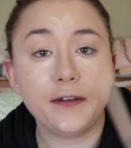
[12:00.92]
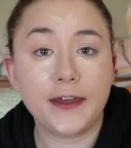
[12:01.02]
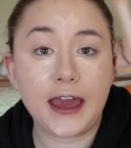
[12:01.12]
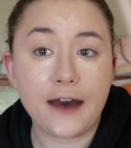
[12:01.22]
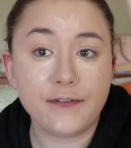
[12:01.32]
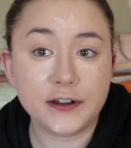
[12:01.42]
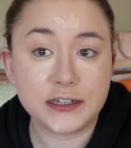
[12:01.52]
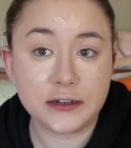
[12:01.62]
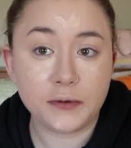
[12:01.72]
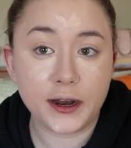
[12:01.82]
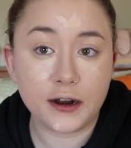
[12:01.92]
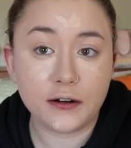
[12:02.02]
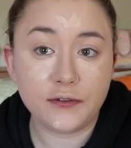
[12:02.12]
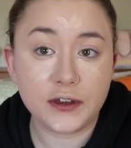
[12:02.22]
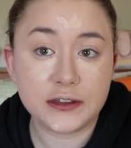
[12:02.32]
on the Kat Von D one, I don't
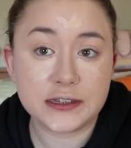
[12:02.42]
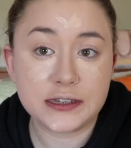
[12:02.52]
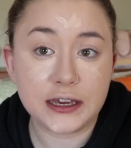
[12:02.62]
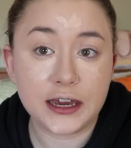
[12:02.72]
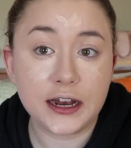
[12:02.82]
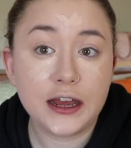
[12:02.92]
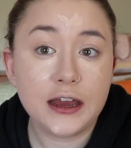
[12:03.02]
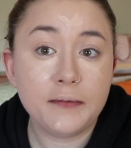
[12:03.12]
know if you can see it,